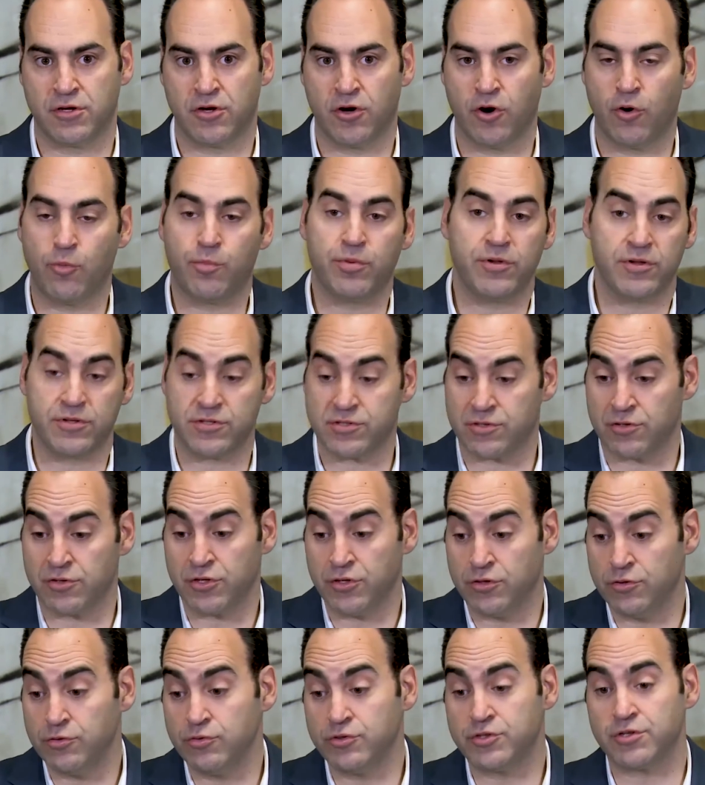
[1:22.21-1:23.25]
copious or
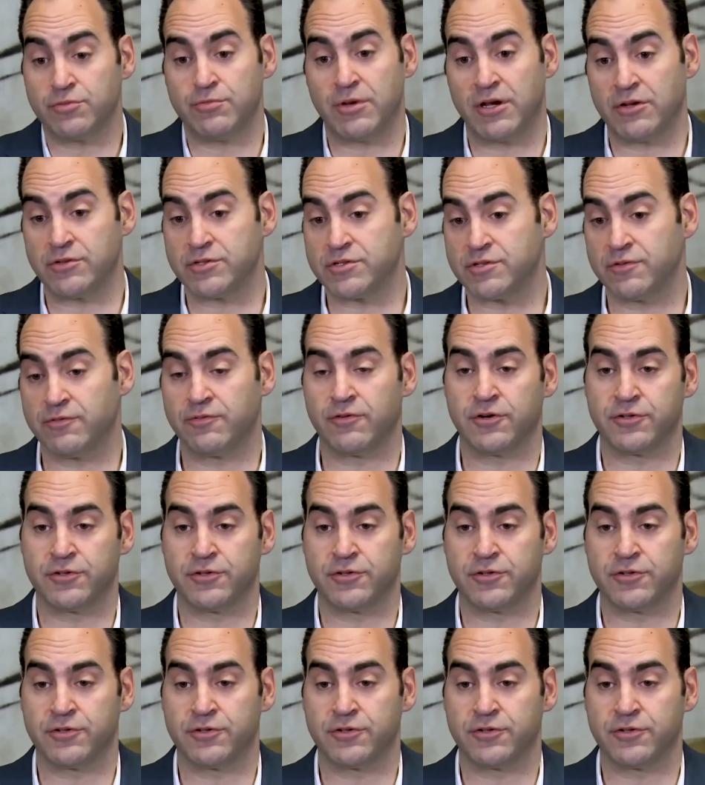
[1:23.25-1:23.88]
huge amounts of